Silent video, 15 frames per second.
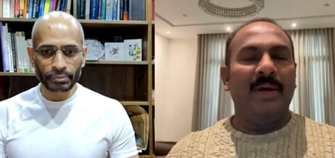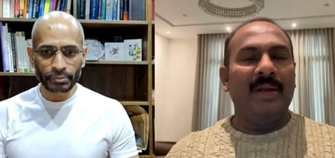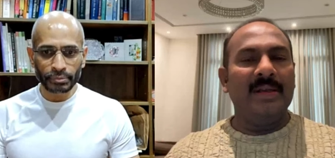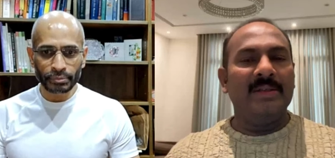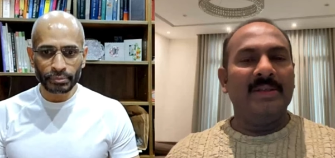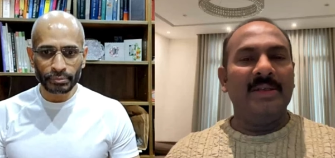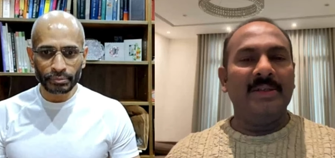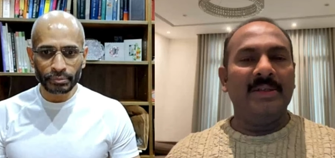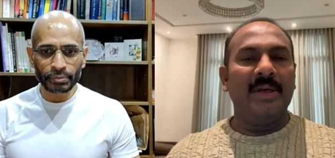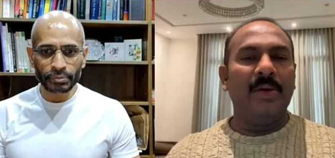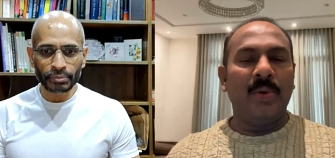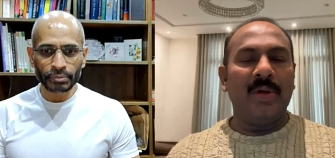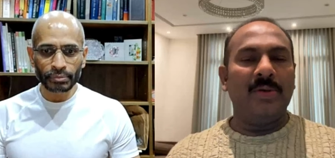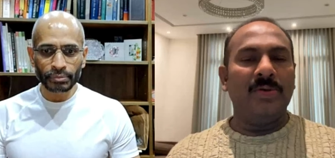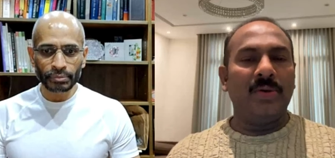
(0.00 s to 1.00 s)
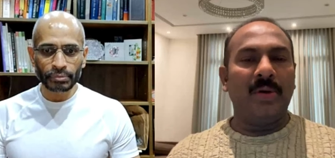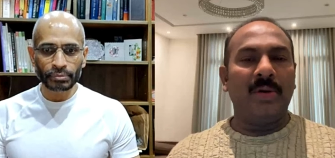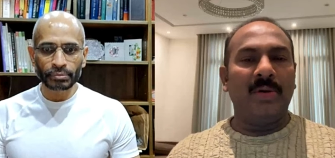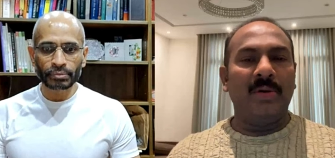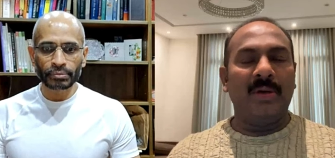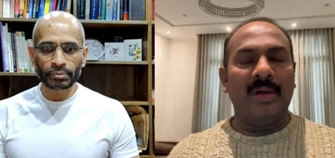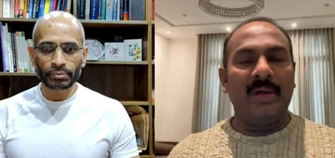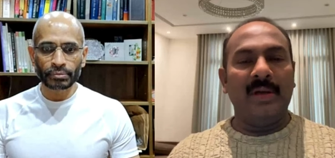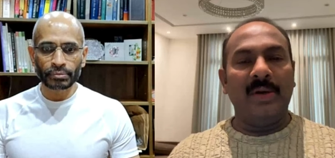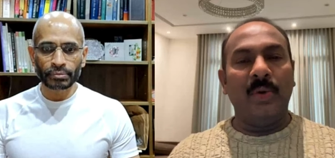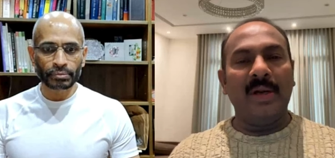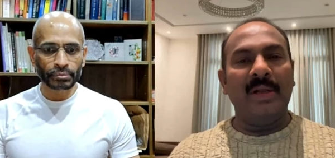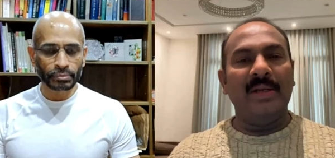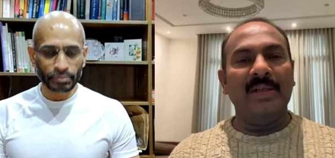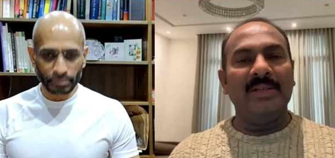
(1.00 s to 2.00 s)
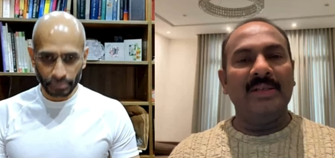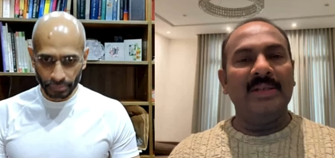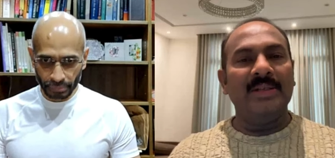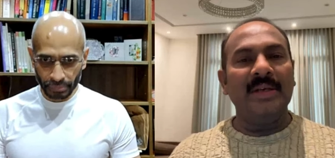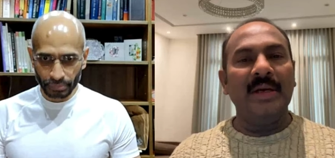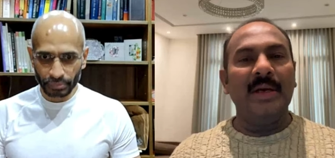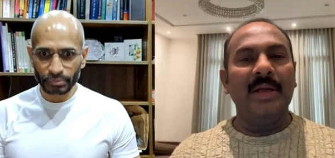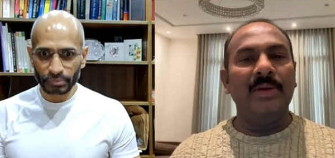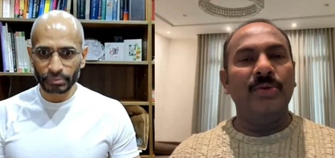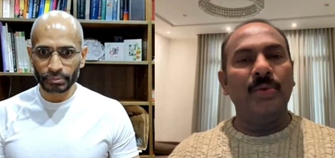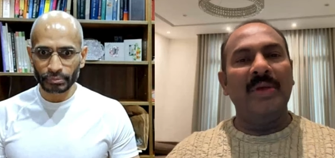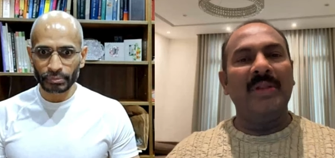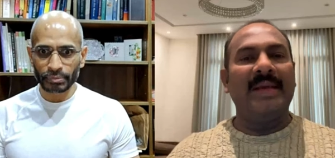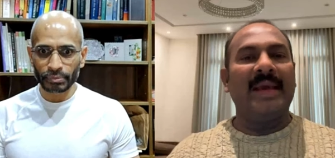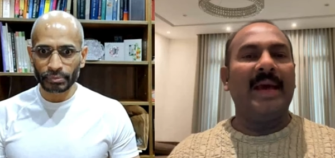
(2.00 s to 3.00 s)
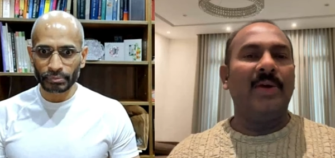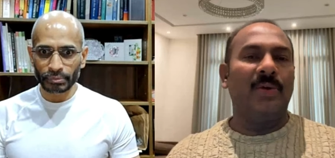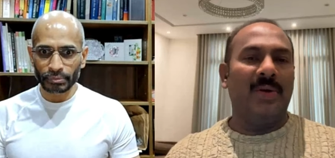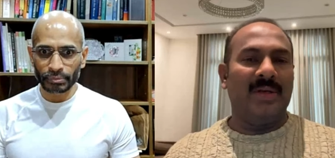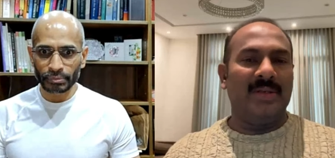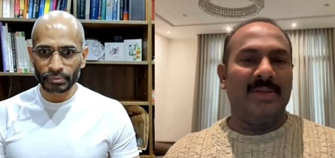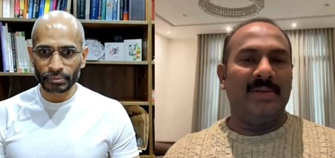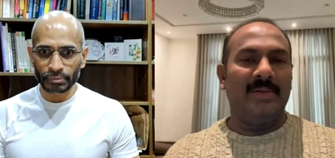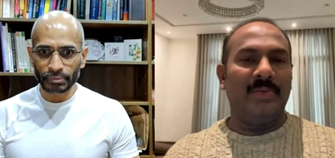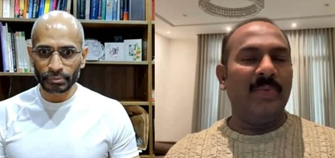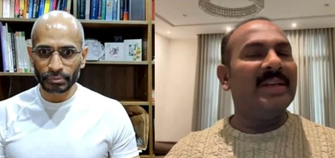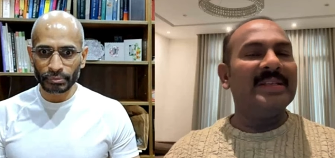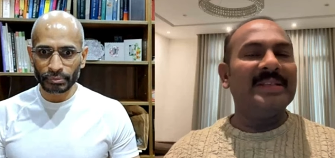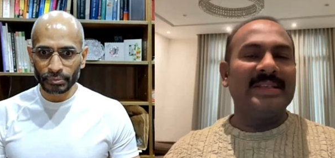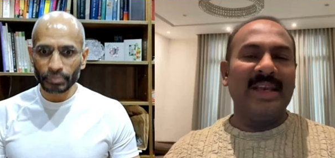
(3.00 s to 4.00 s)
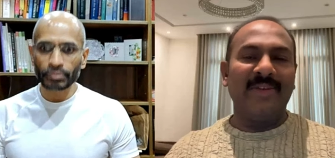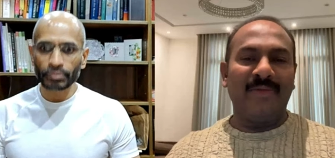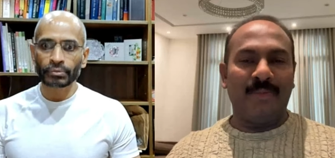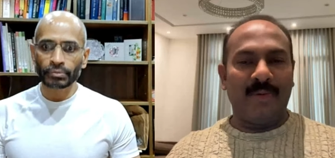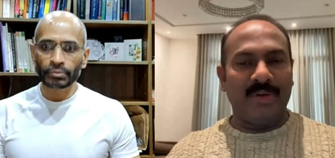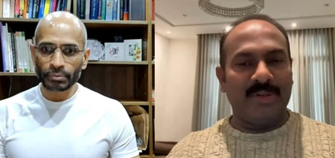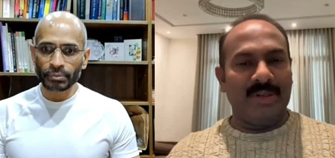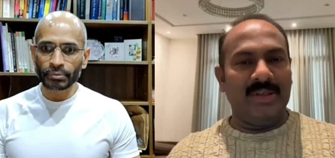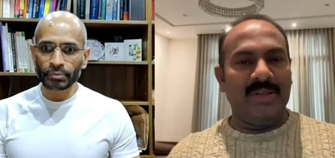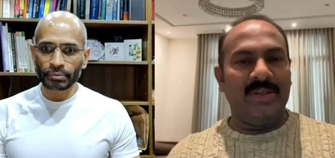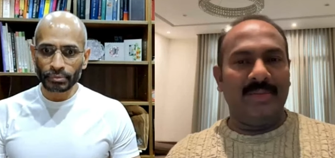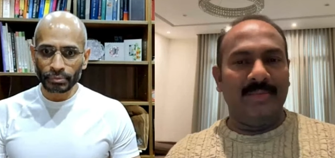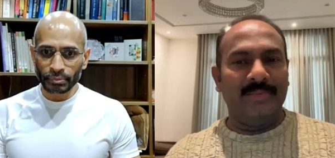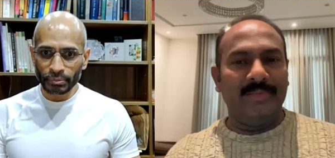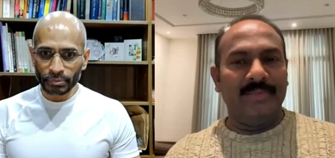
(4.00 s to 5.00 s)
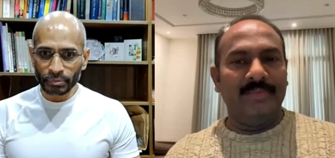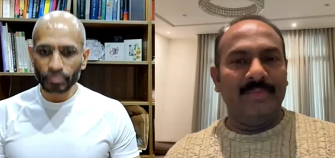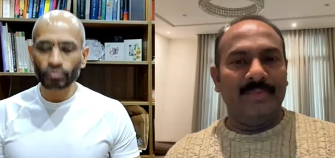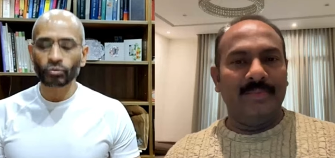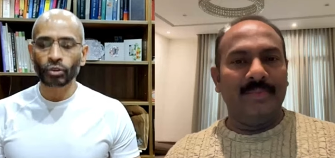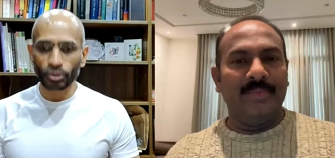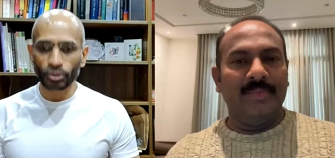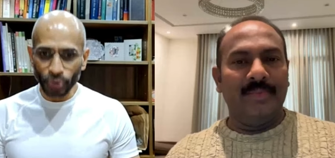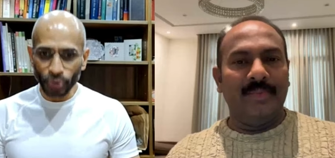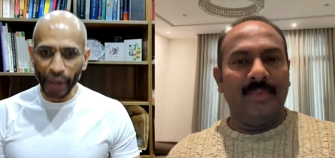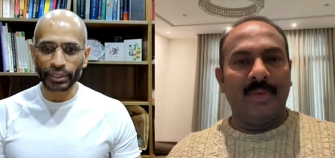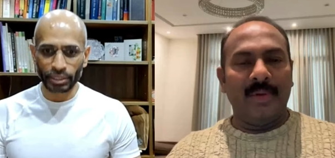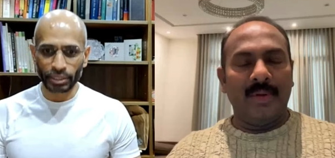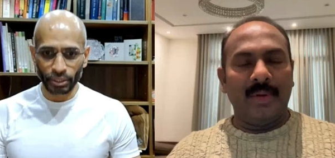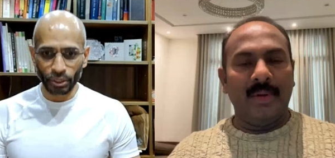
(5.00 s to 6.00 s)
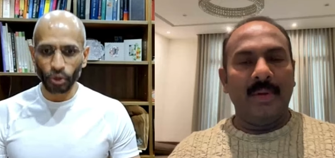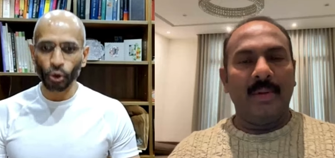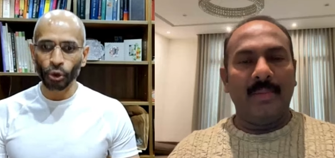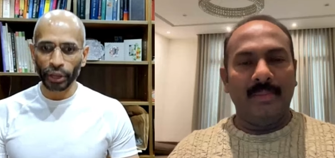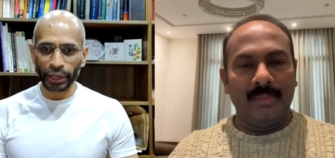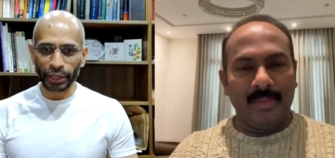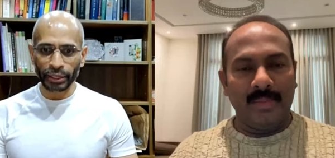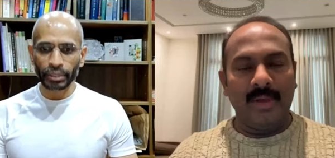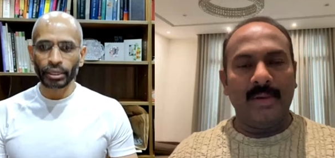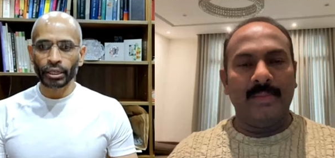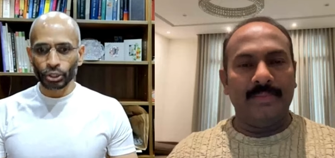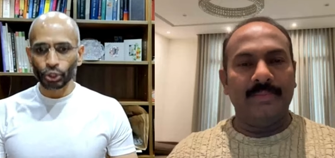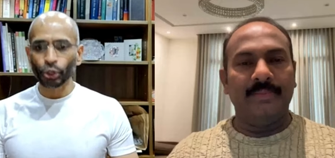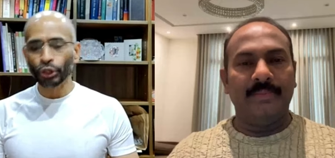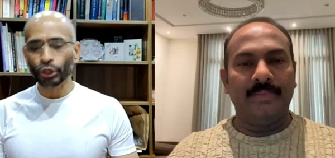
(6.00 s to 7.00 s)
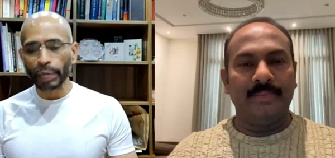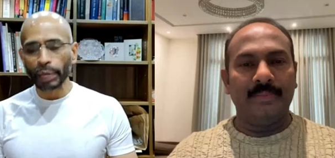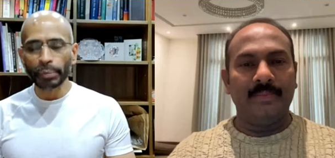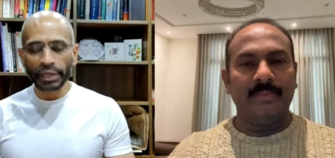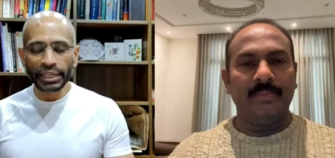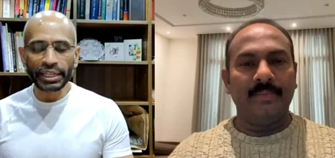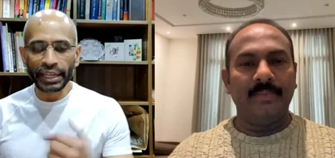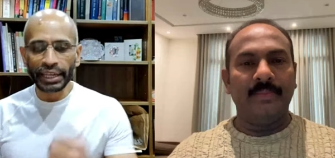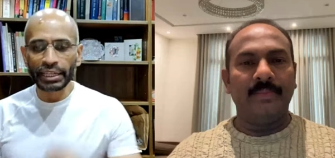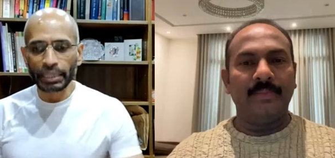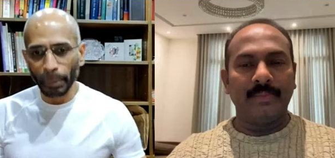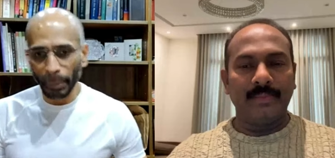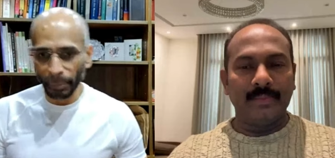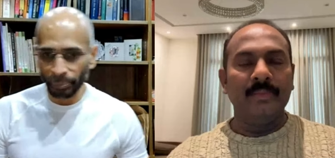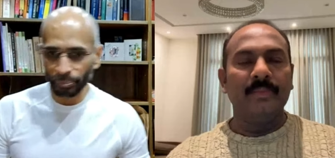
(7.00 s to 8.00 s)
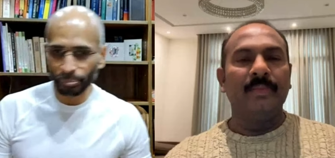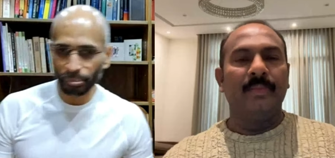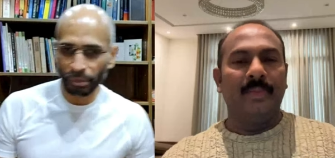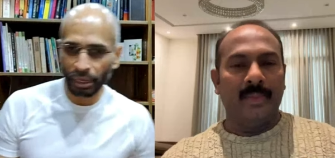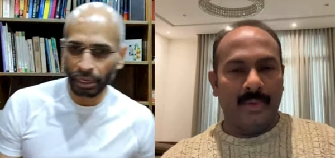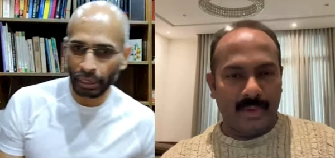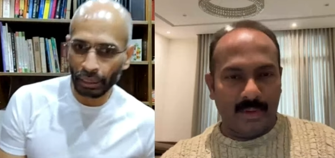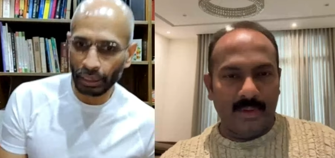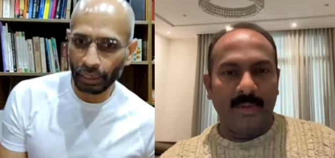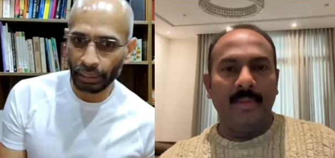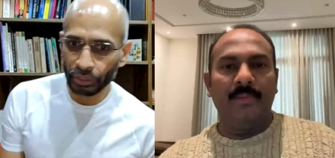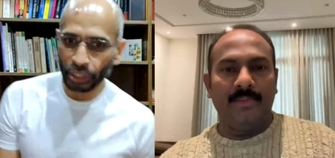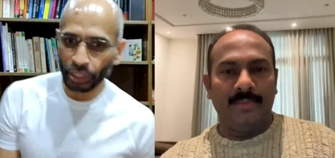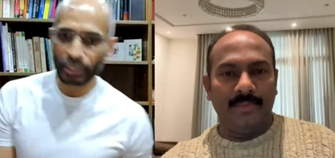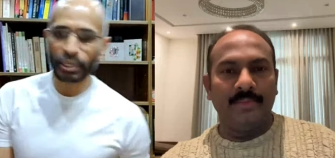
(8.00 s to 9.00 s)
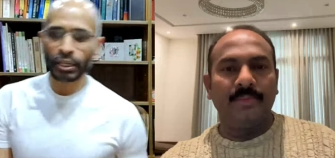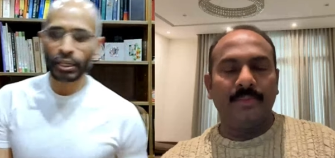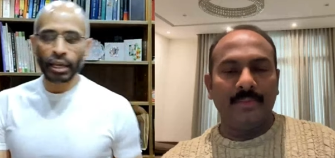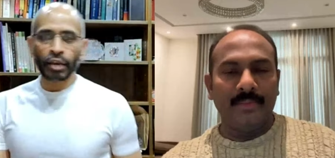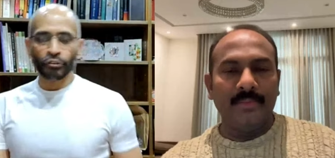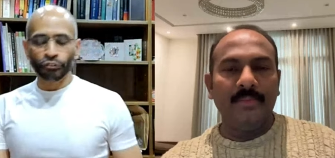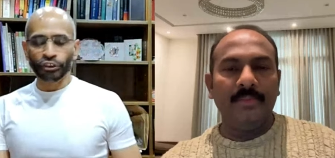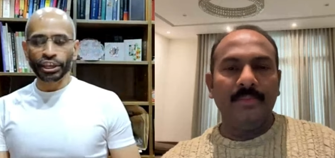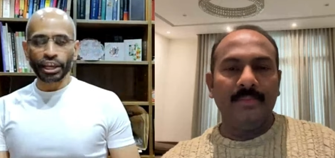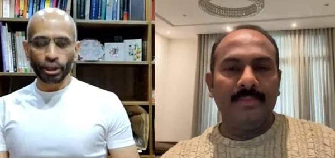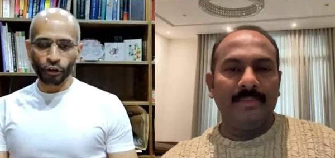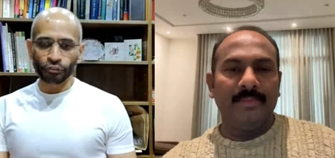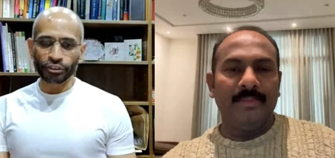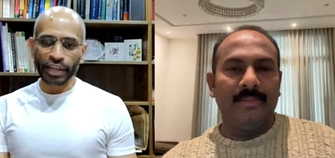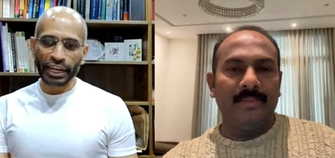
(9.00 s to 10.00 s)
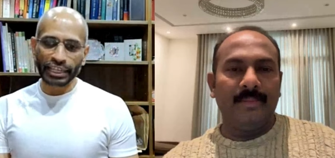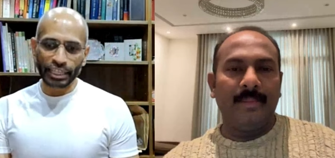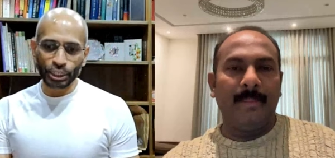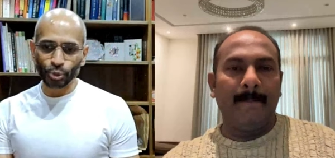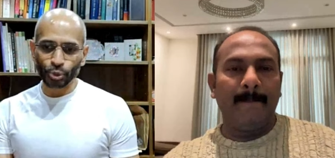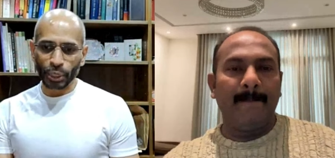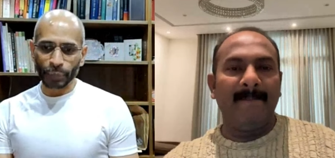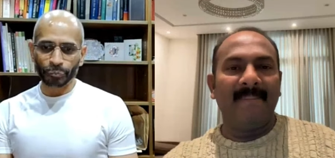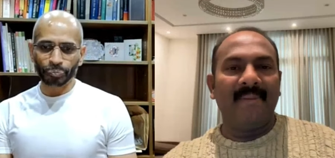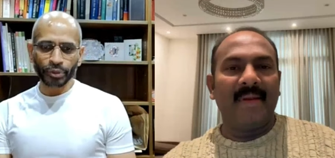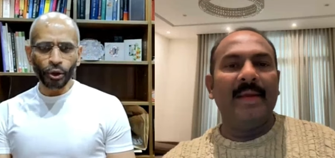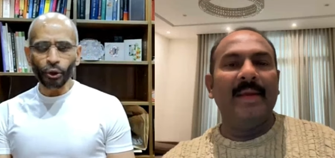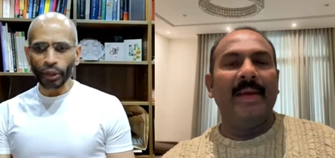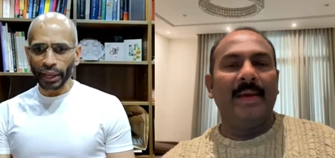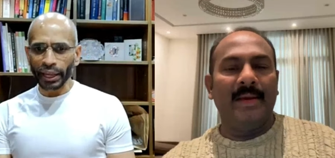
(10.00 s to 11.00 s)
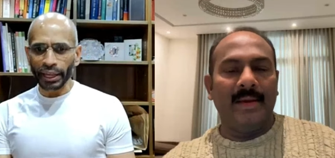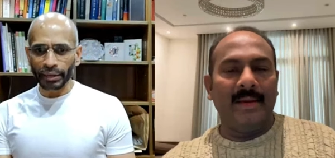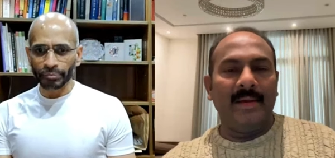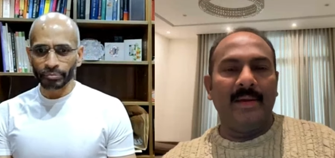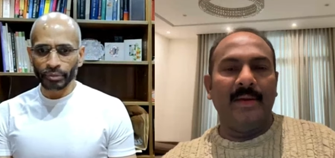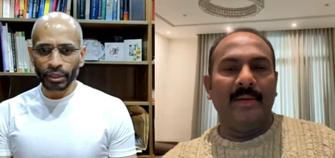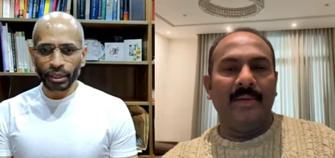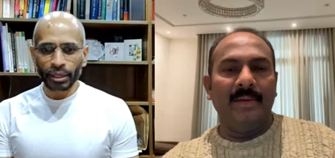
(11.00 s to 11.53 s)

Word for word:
Speaker 1: anesthesia, local, uh, local anesthesia and do with cannulas. Very safe procedure.
Speaker 2: Right. Okay. So you can mitigate the, uh, the fear of that as well. Okay. Yeah, yeah.